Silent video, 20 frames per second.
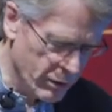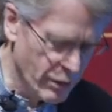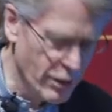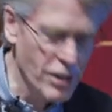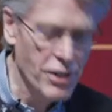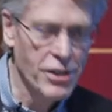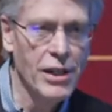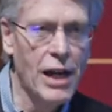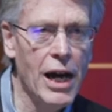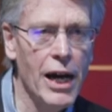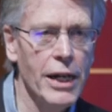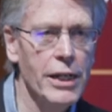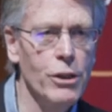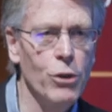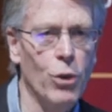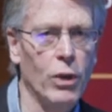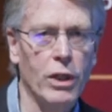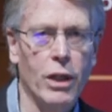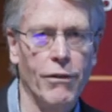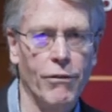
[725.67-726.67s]
designed
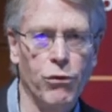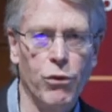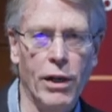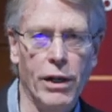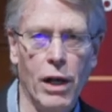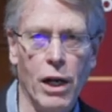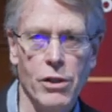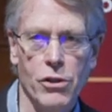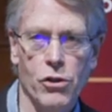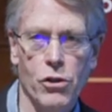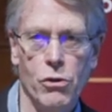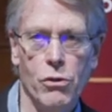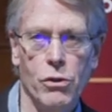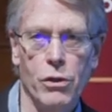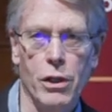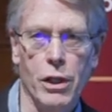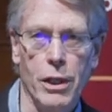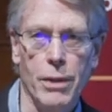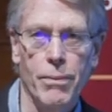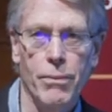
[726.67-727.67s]
to confront
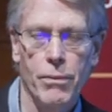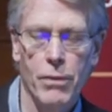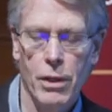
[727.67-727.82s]
uncertainty.